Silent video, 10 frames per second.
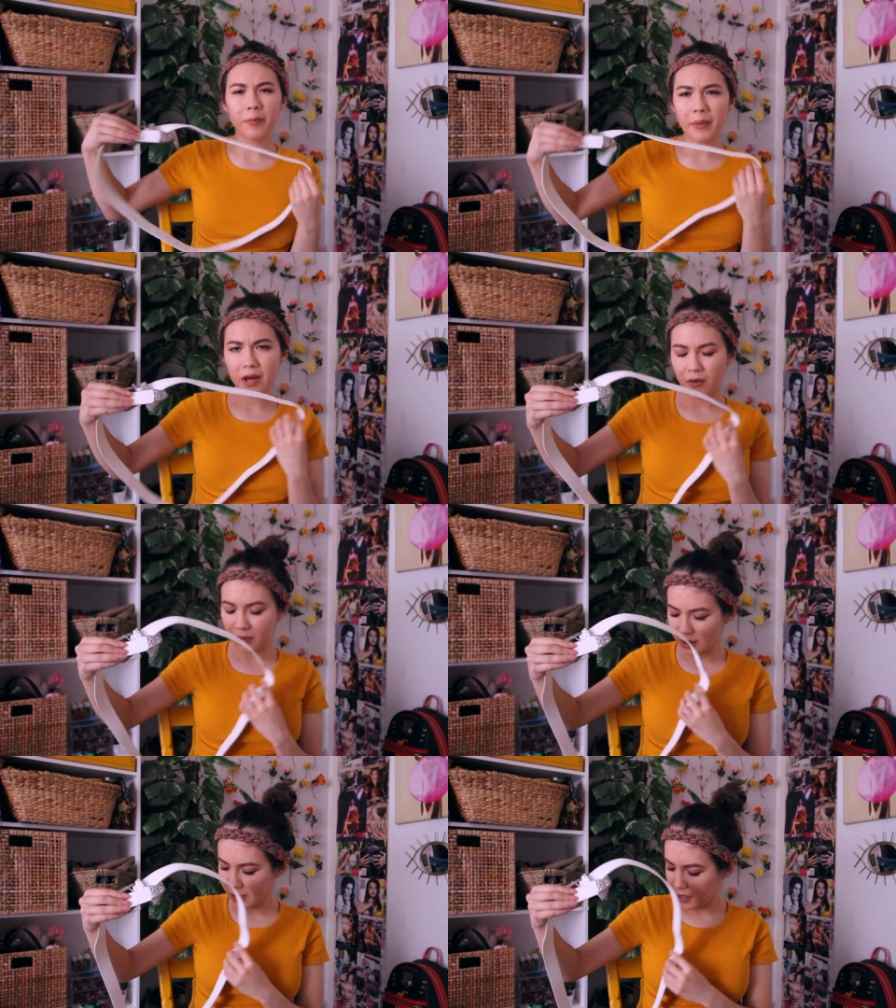belt
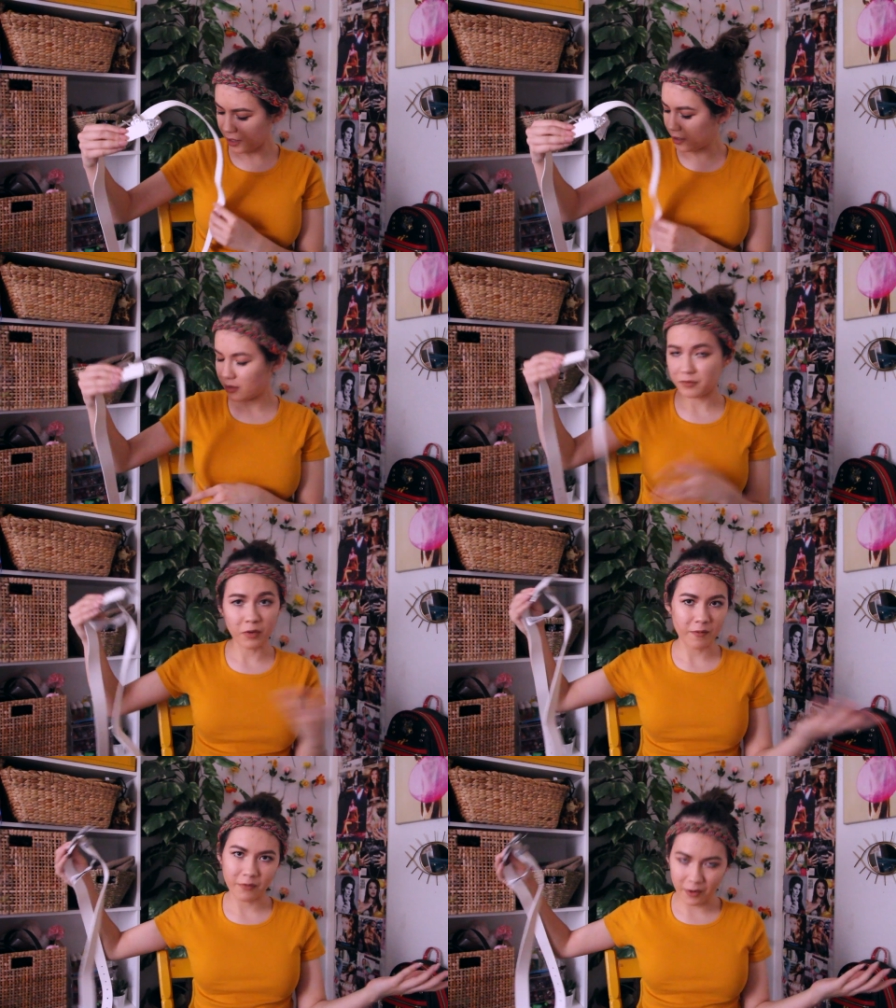with it
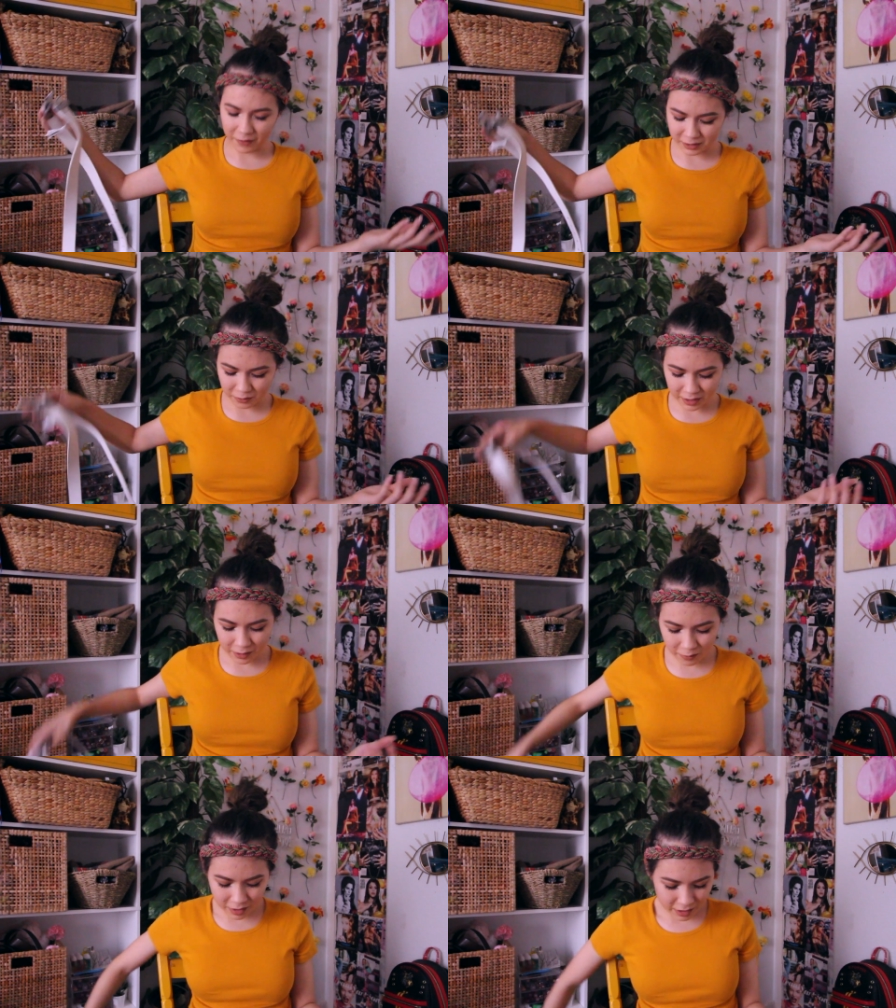from Forever
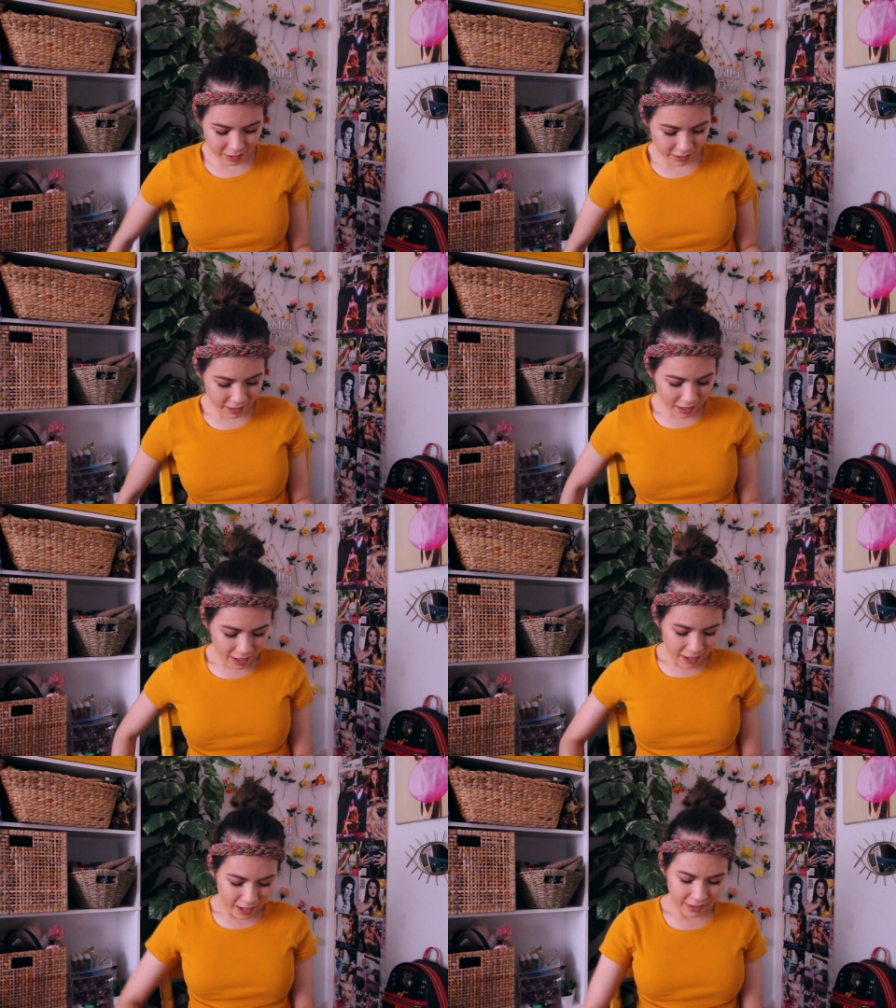21.
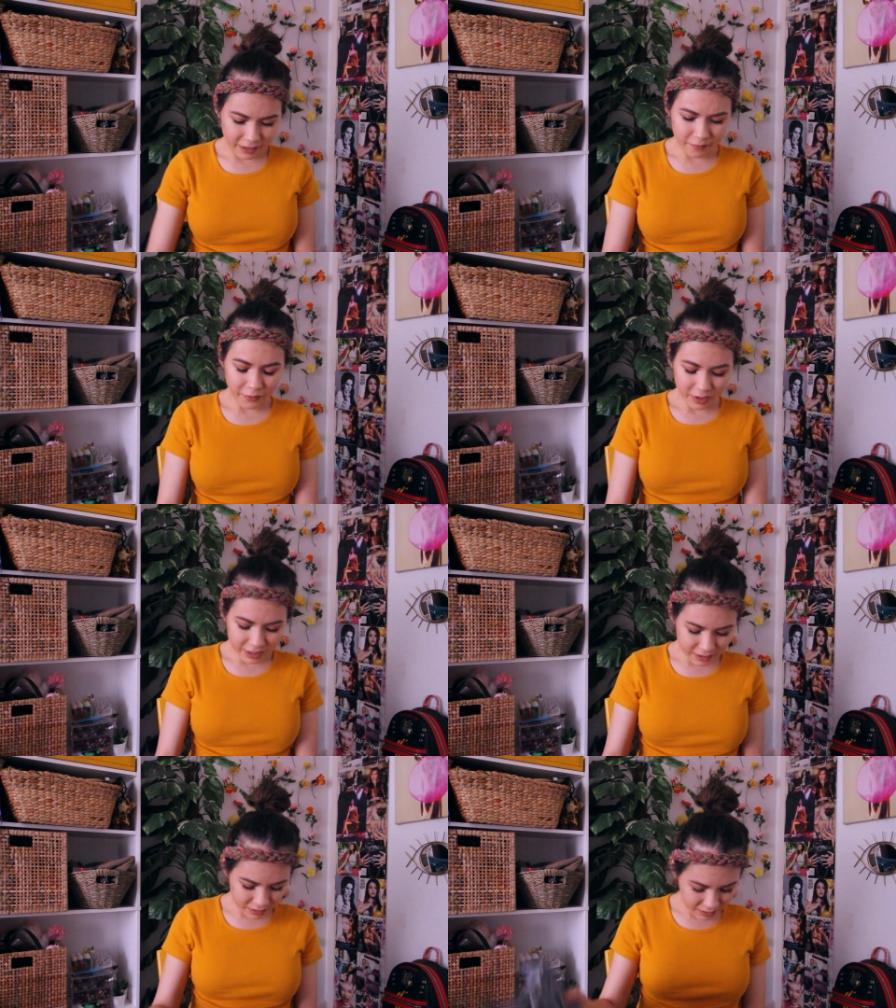And then for
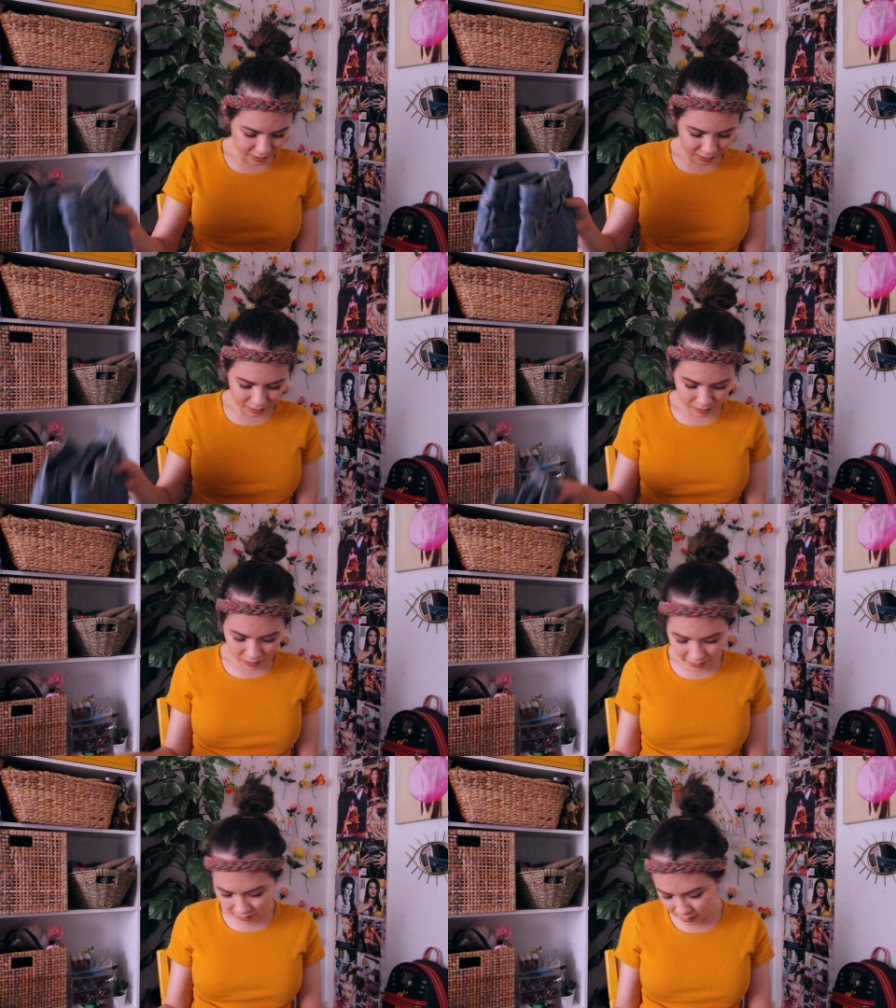the like